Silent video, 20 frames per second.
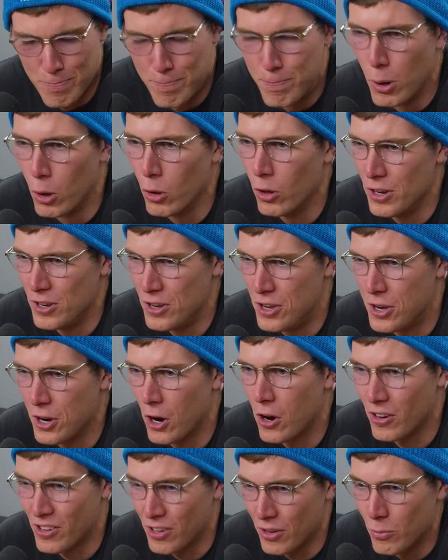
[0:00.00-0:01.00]
bullet
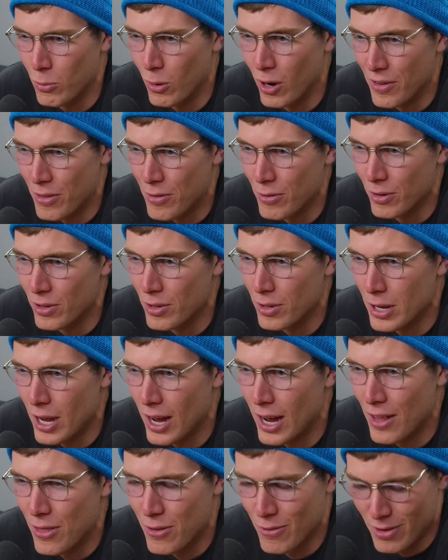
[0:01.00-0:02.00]
darted one through
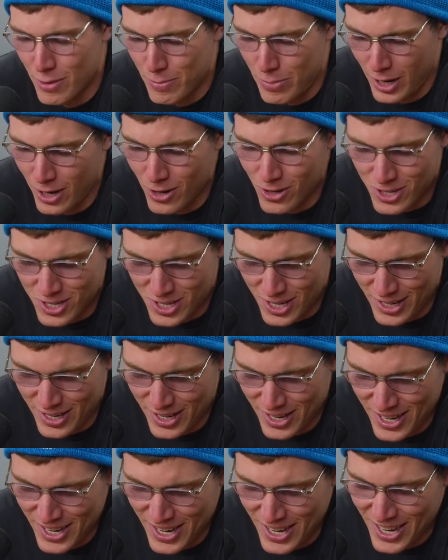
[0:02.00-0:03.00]
the post.
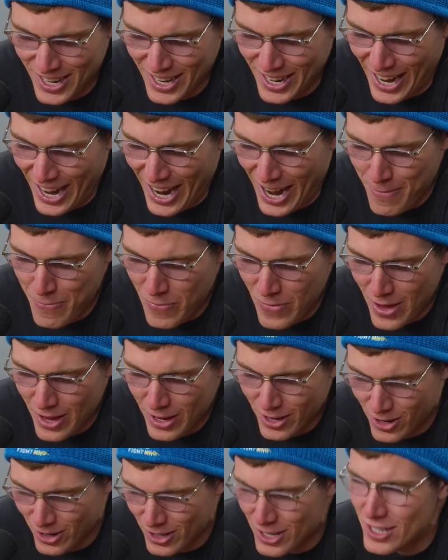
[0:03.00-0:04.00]
And
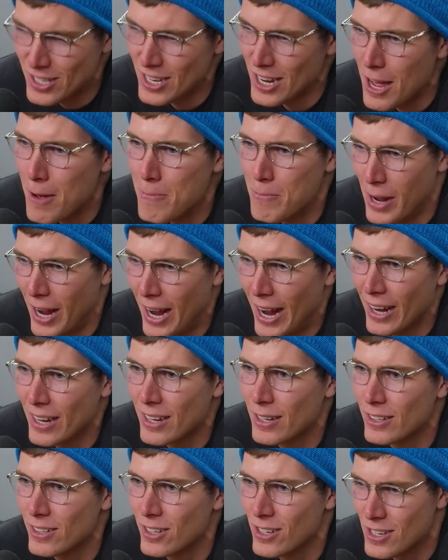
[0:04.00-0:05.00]
good to see him
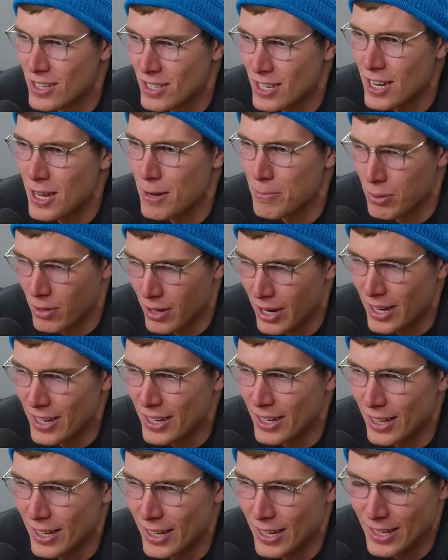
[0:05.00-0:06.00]
back. Good to see him playing
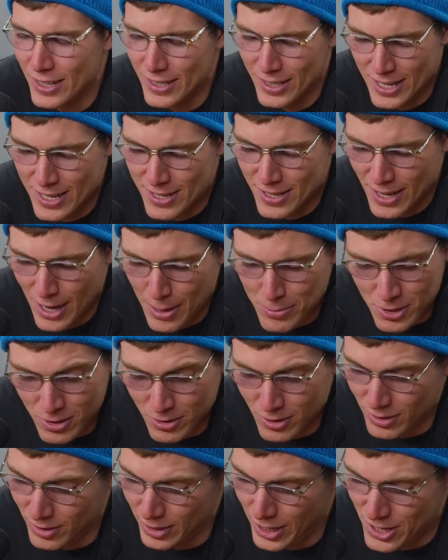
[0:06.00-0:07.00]
again. He's an
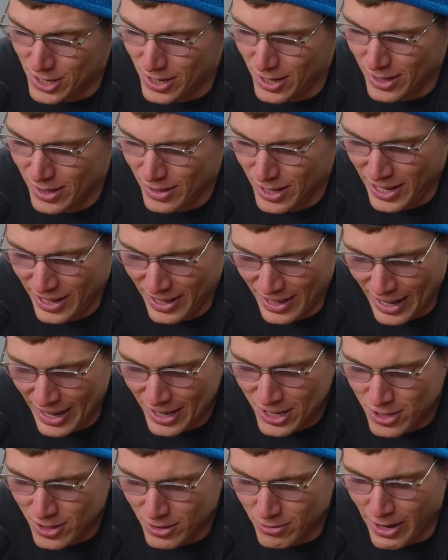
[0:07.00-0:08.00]
absolute legend. I
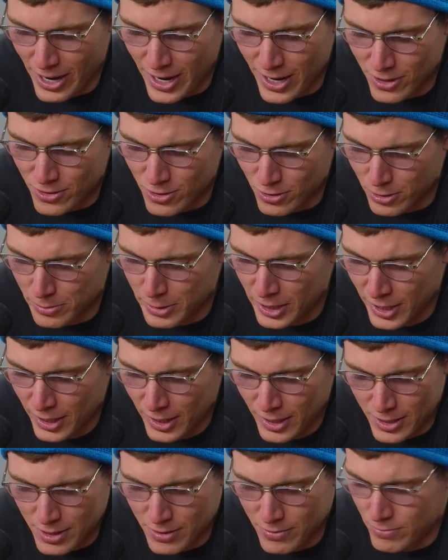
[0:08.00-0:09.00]
actually ran into him.
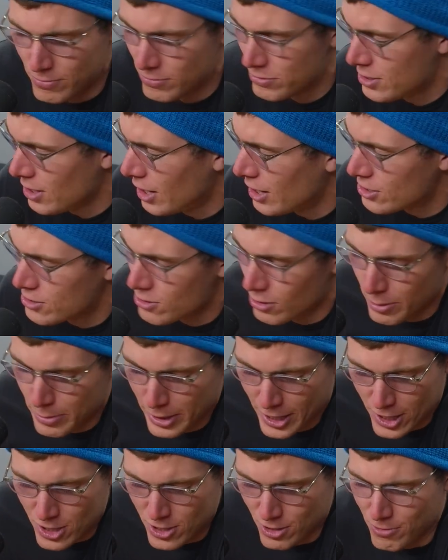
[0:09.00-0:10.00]
It's a side story,
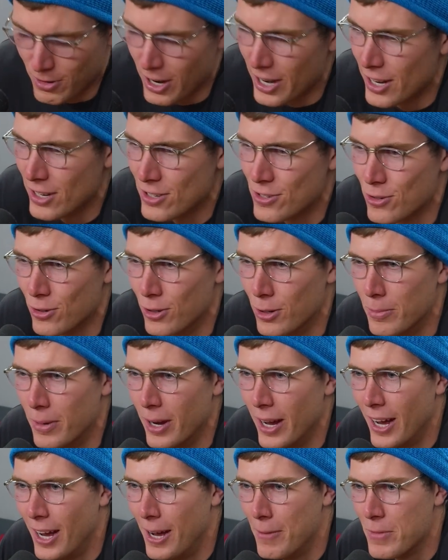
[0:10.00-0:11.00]
but I actually ran into him.
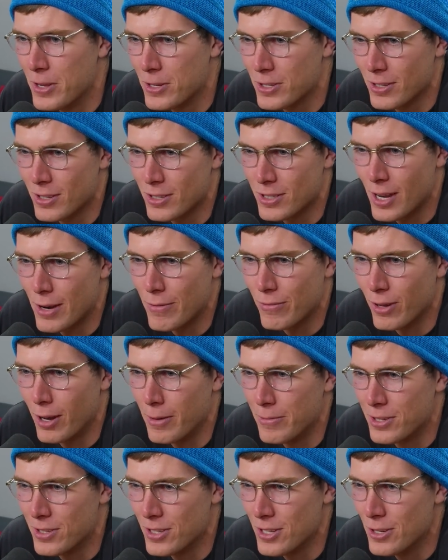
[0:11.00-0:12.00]
He was on the same
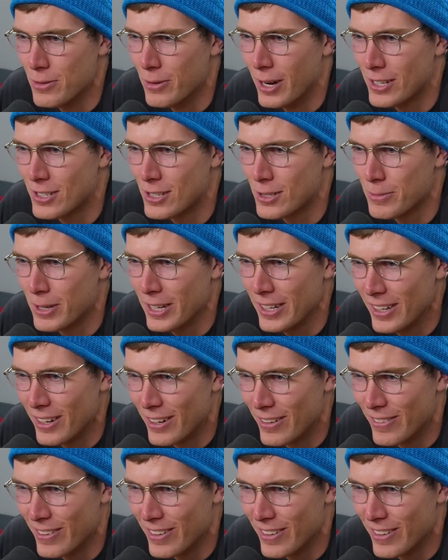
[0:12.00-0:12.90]
flight to the US as me over